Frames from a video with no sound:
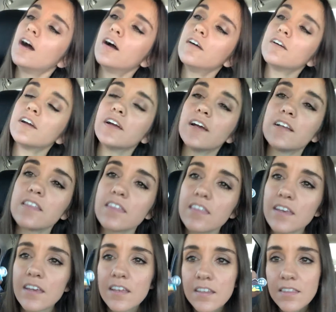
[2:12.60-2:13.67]
Okay, I
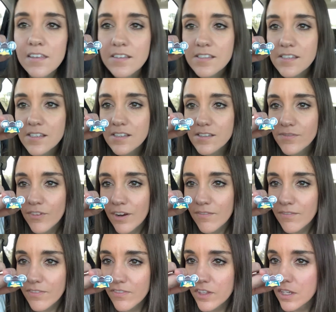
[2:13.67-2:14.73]
think this is
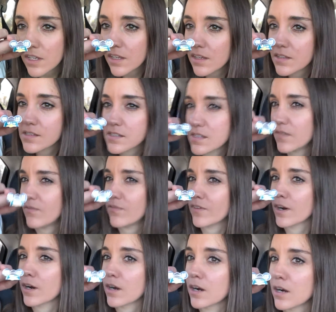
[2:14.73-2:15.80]
from Phineas and
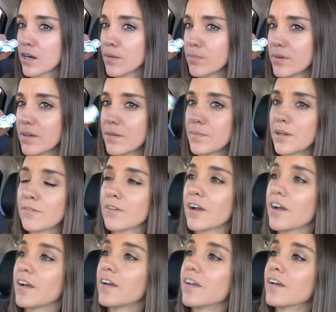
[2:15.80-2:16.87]
Ferb. Am I
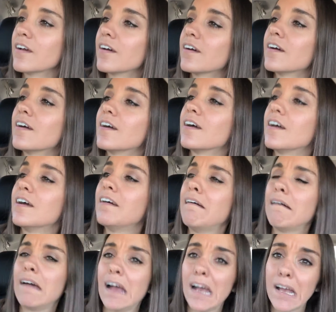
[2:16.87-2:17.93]
right?
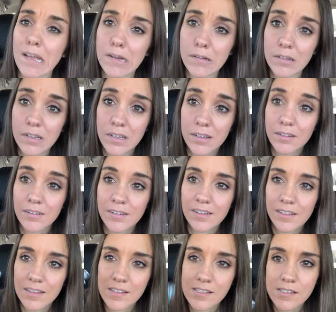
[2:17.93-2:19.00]
I don't know.
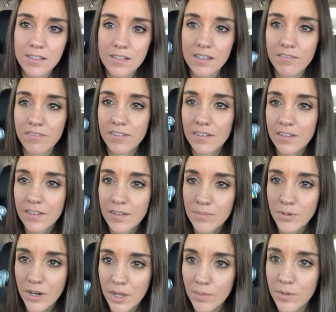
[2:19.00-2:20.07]
This will definitely
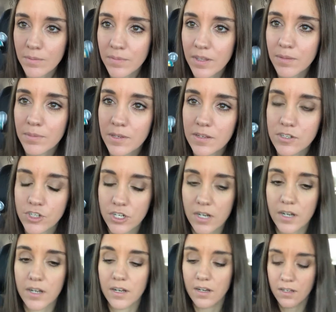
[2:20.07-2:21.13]
probably be a
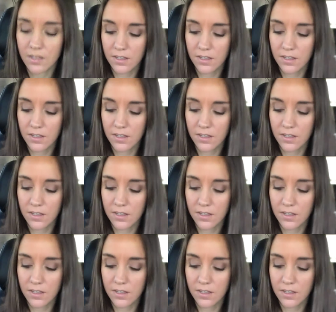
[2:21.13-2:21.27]
trade.